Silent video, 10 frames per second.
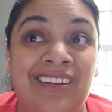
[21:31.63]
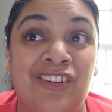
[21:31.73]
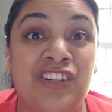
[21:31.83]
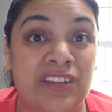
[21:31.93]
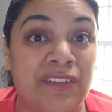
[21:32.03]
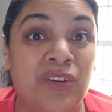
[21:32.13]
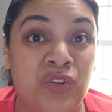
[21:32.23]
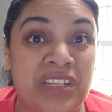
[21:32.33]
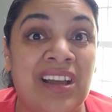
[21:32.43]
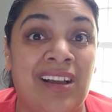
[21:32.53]
your
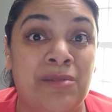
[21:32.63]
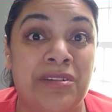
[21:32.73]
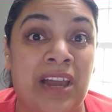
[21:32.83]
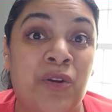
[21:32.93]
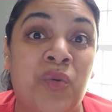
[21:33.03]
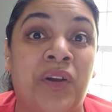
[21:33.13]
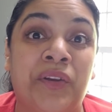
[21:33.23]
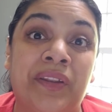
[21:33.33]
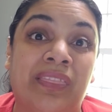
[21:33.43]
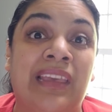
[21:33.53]
difficult times. I don't want
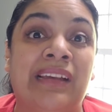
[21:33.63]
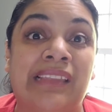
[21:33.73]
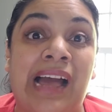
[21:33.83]
you to think